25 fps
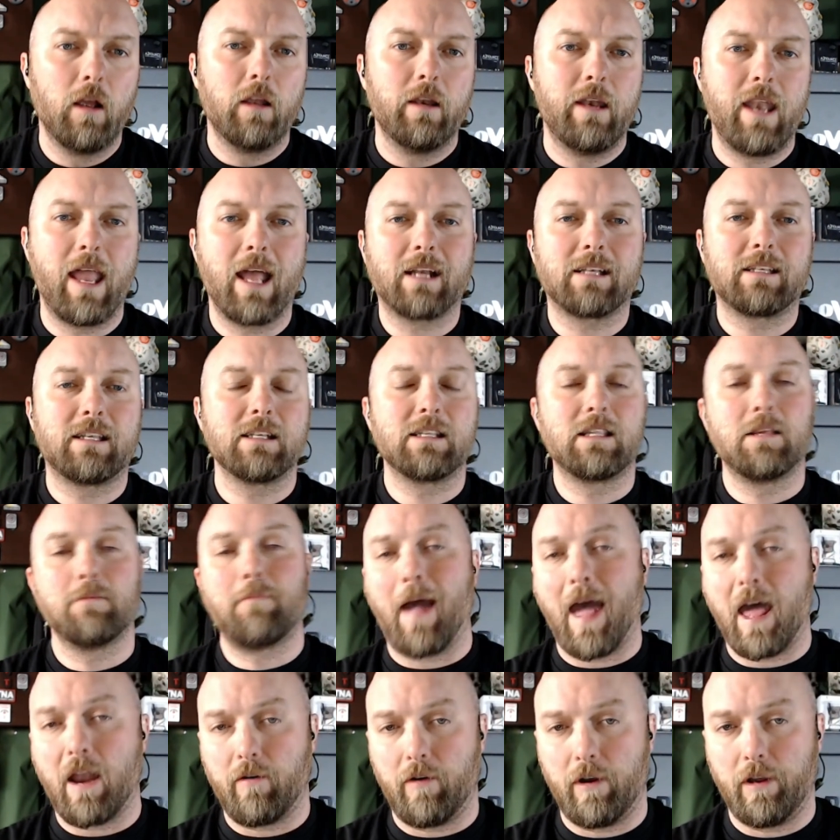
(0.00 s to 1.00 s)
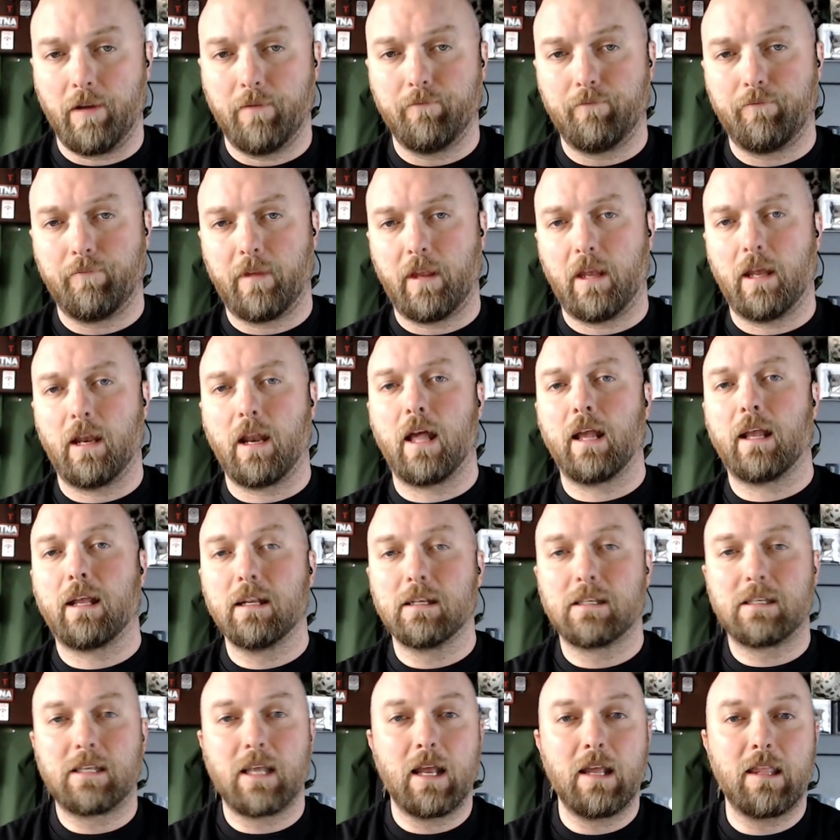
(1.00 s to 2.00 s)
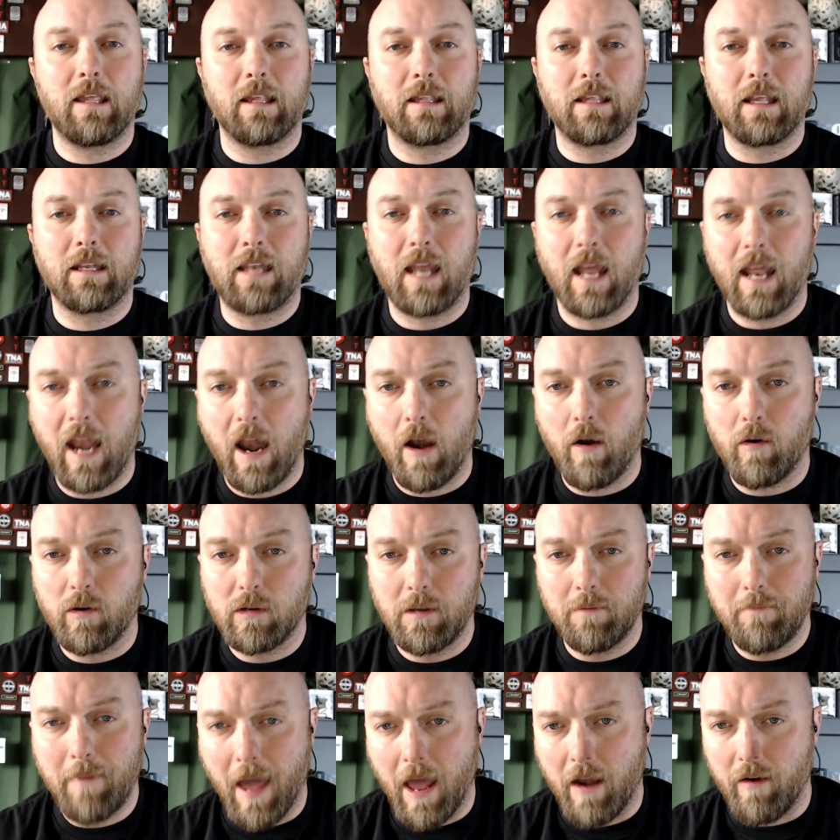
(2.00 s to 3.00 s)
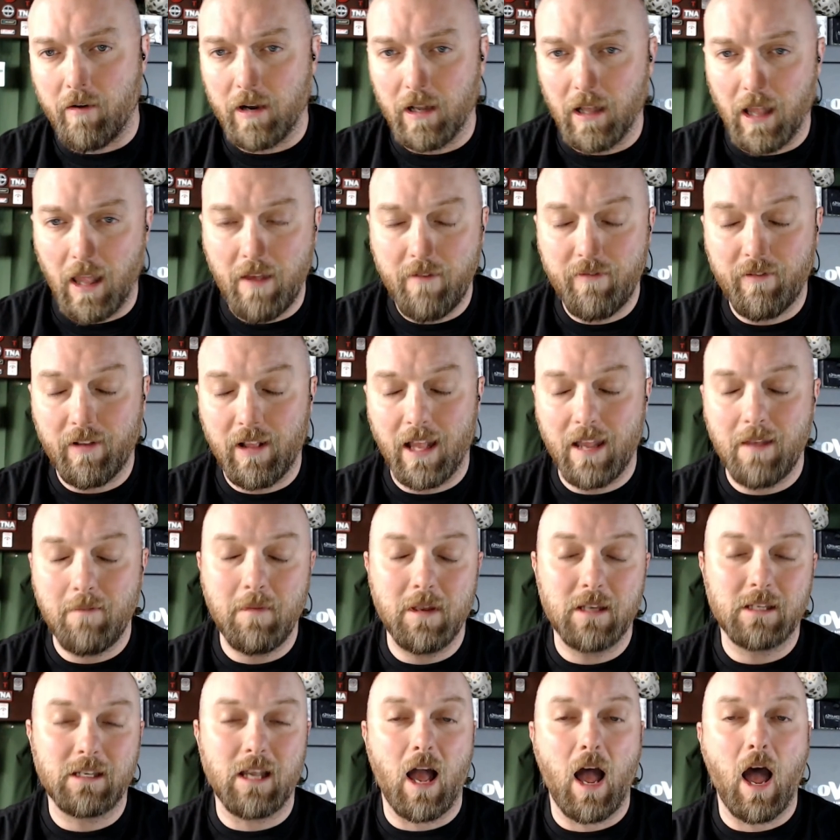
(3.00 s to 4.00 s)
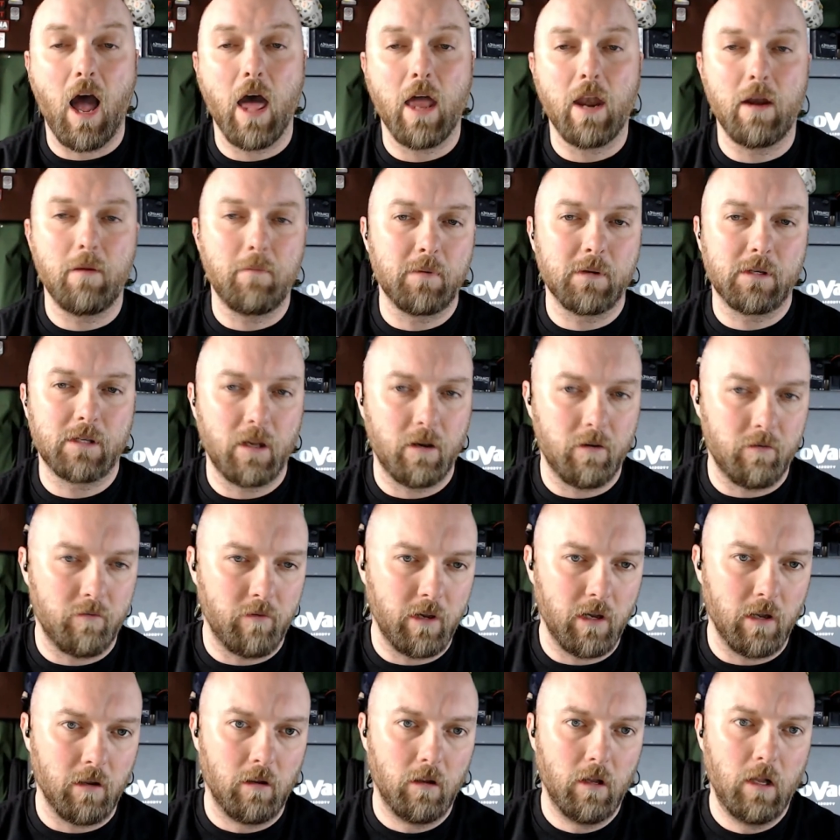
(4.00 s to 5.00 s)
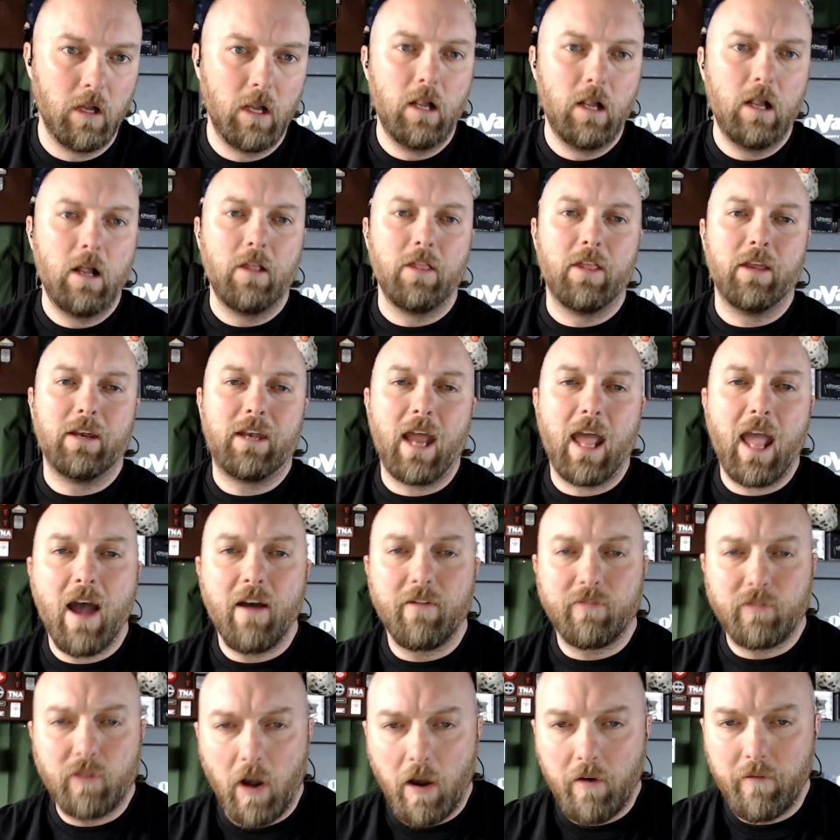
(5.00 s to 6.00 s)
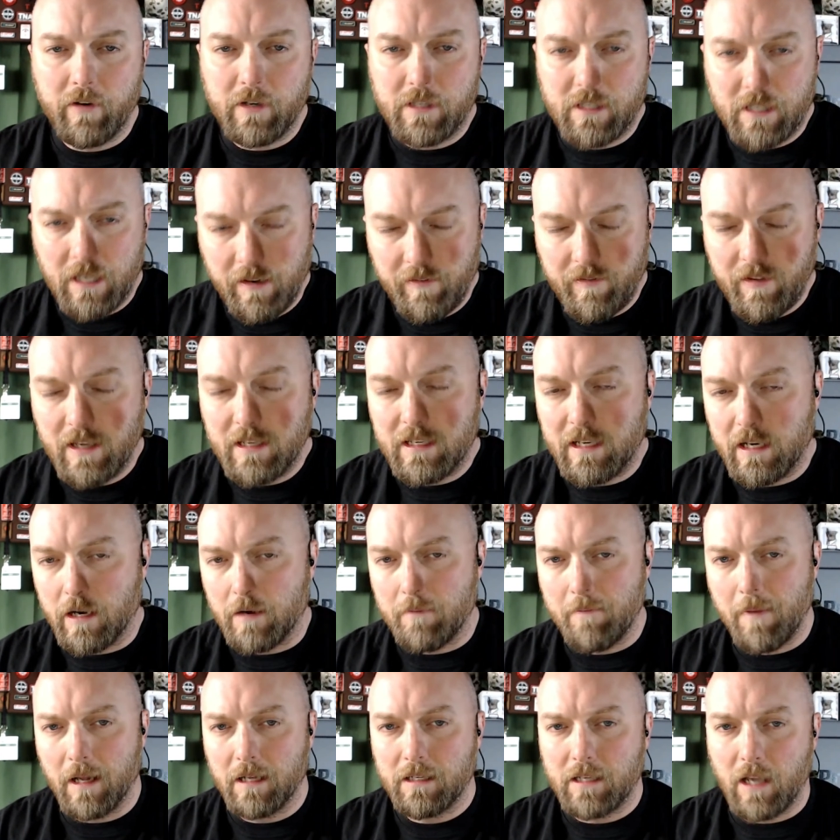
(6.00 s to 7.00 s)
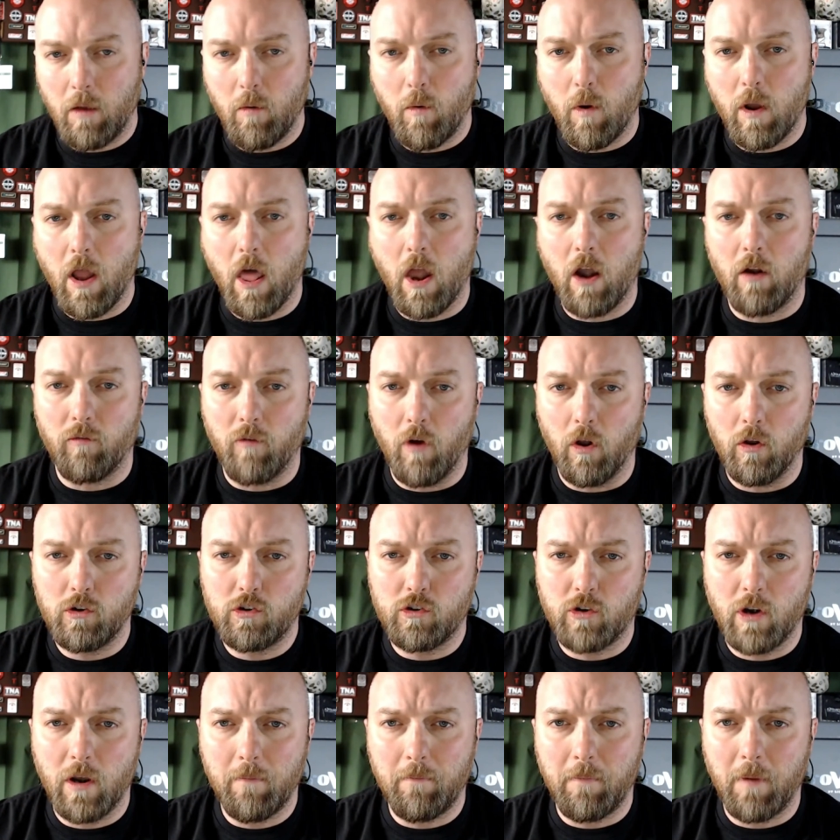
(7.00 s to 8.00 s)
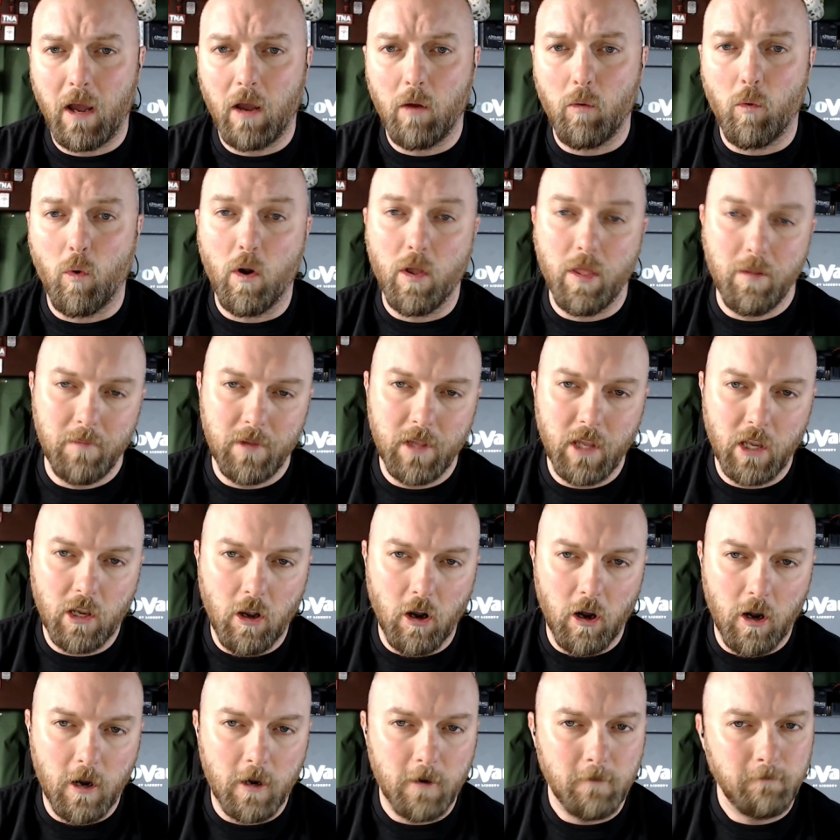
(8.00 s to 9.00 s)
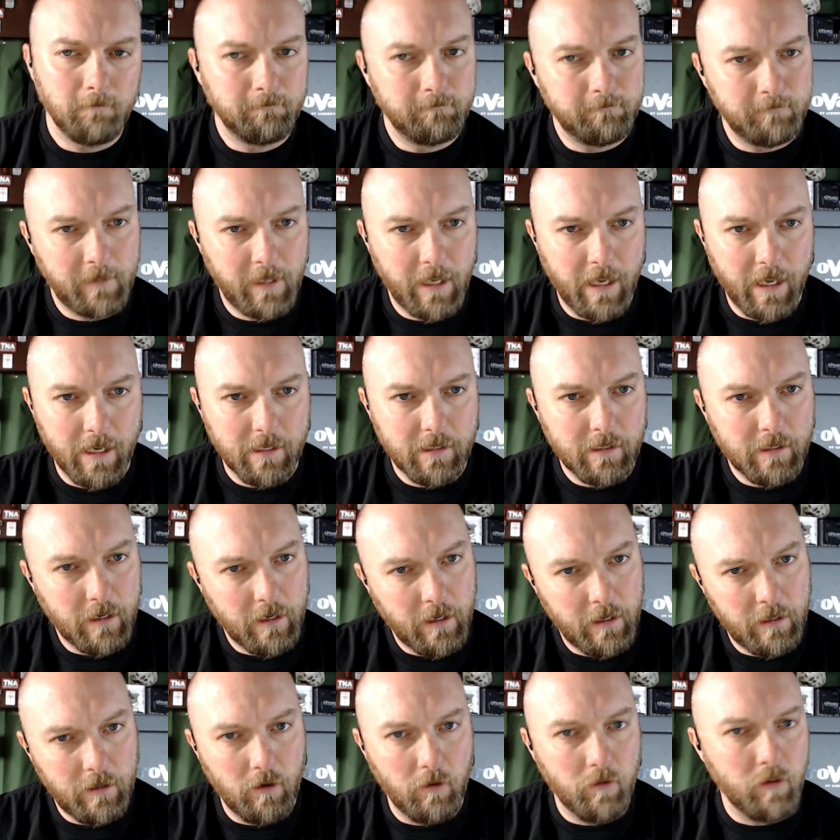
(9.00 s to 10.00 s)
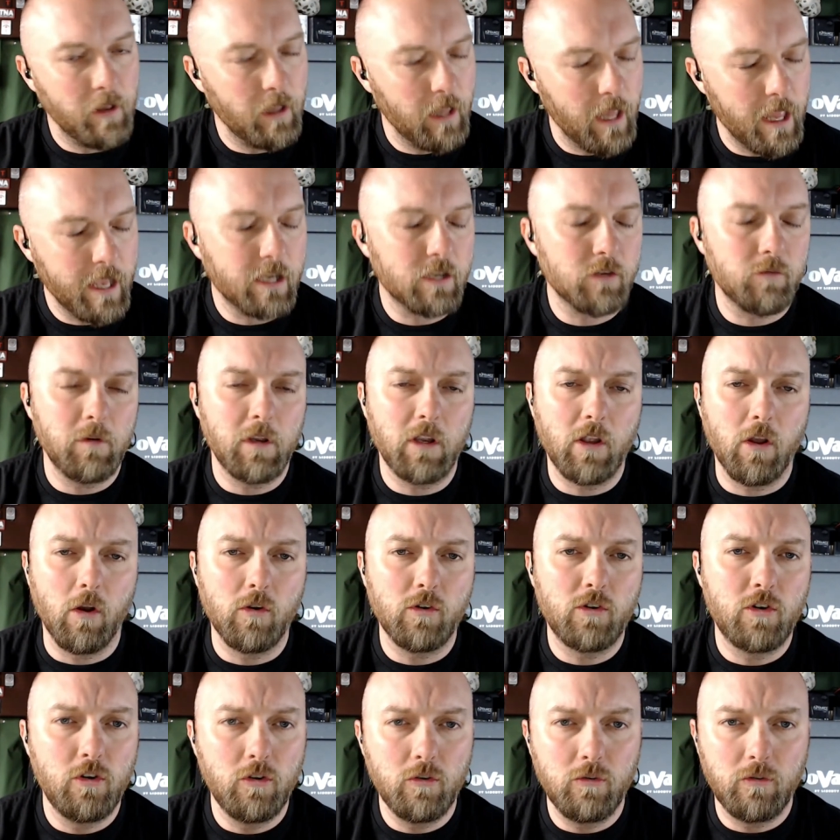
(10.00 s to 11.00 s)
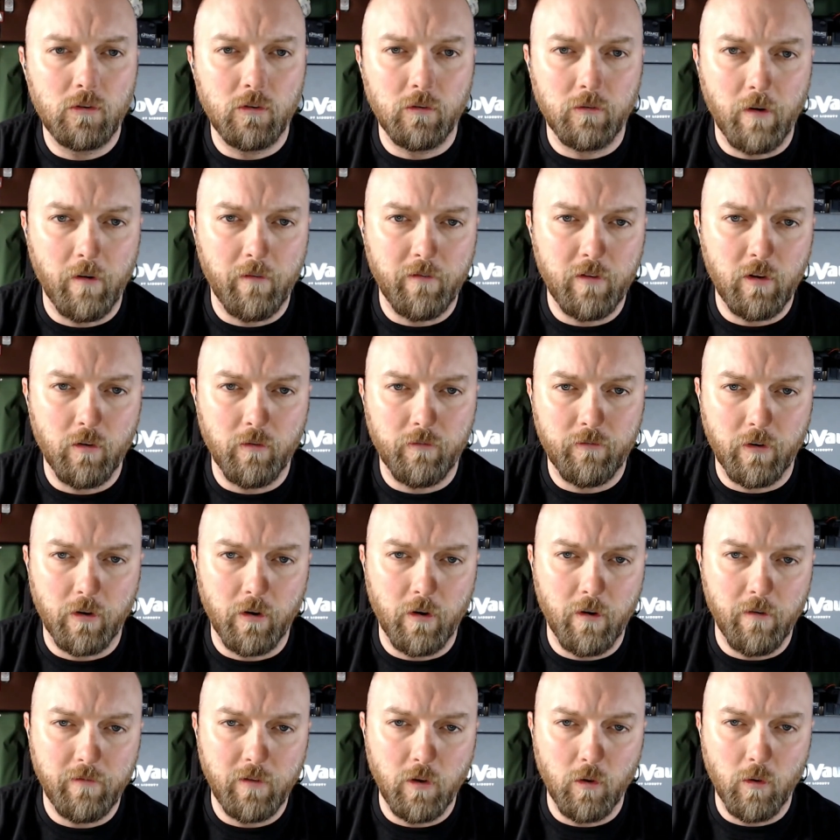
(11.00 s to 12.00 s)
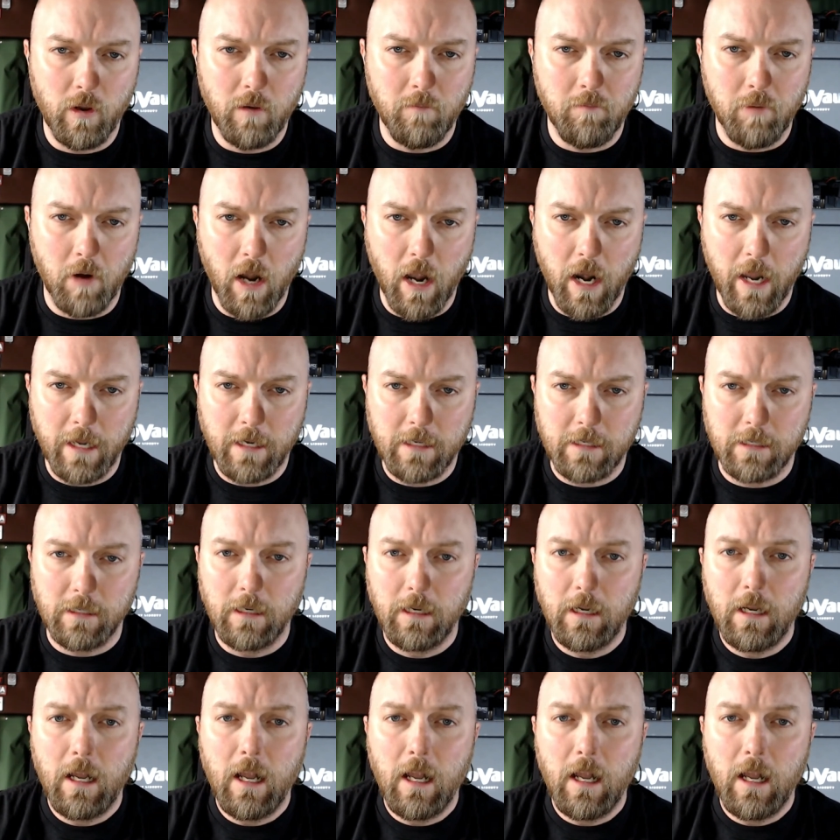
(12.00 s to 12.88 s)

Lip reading: Next is the battery. And I can say that the 10 hours of battery life claim is 100% real. The day after I received these earbuds, I went on a road trip. I wore them in the car. Yes, I know the links we go to reviewing products.